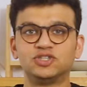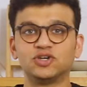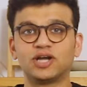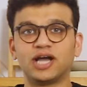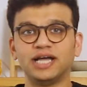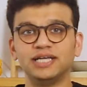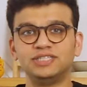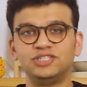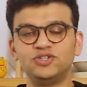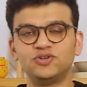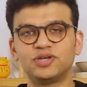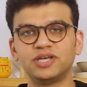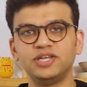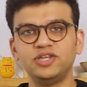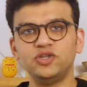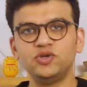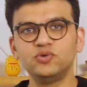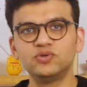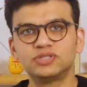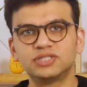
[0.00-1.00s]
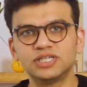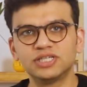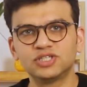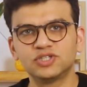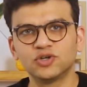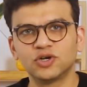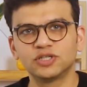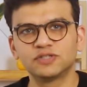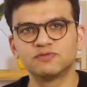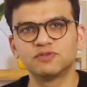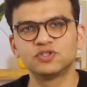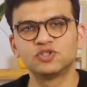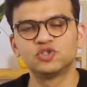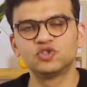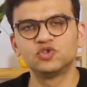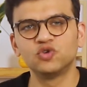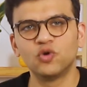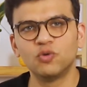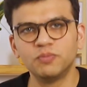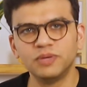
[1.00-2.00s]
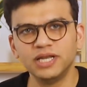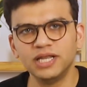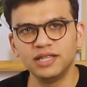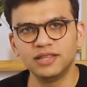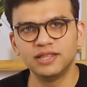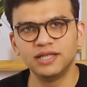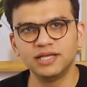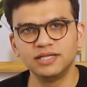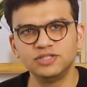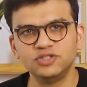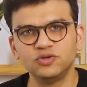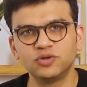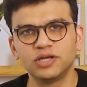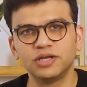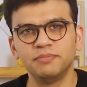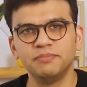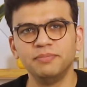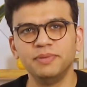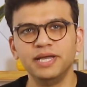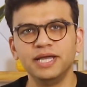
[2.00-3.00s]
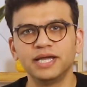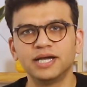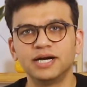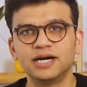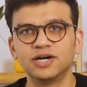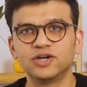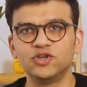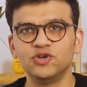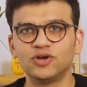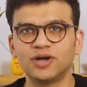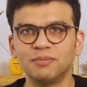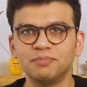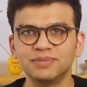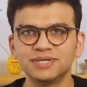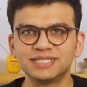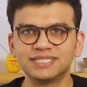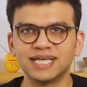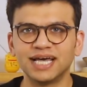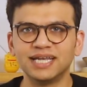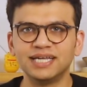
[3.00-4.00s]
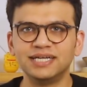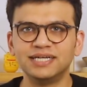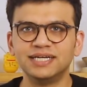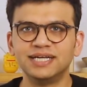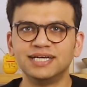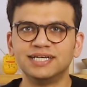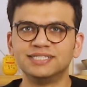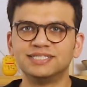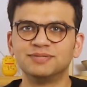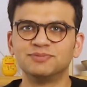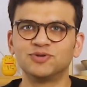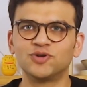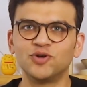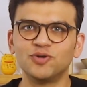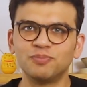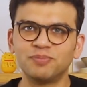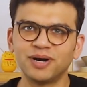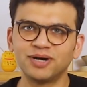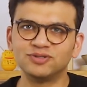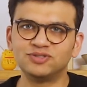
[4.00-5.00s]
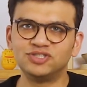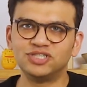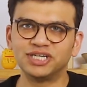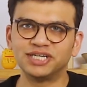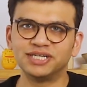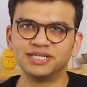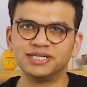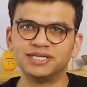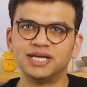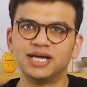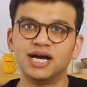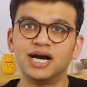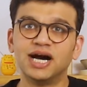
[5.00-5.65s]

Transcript: So guys, you can use this sauce for so many things. You can make a cucumber salad, some kung pao chicken,